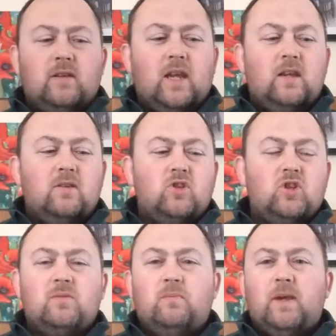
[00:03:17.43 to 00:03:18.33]
yeah,
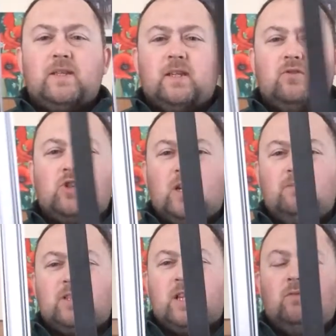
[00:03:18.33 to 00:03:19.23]
just basic
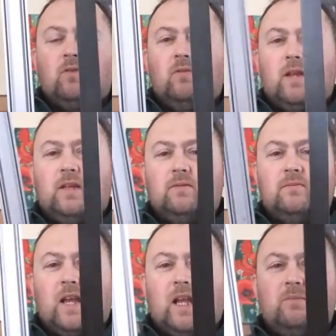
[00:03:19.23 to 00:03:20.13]
cheap steel ruler,
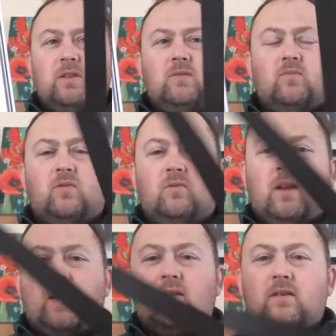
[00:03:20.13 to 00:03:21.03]
aluminium ruler,